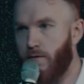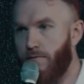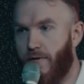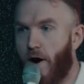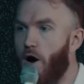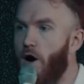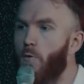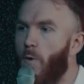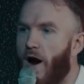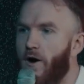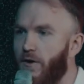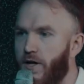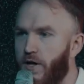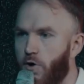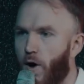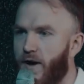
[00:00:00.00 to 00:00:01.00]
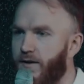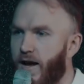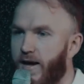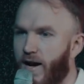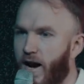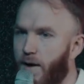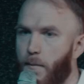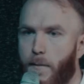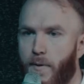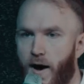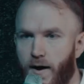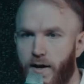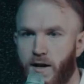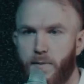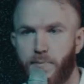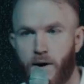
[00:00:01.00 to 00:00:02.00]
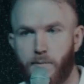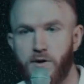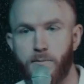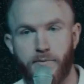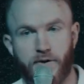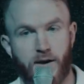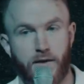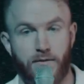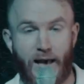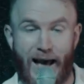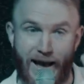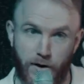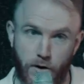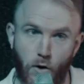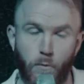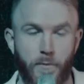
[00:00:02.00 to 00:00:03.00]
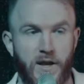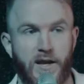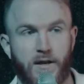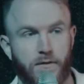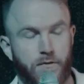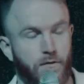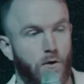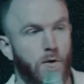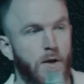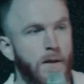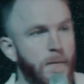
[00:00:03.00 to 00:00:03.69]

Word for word: Very rarely do I take it out of my pocket in public because I know me. And so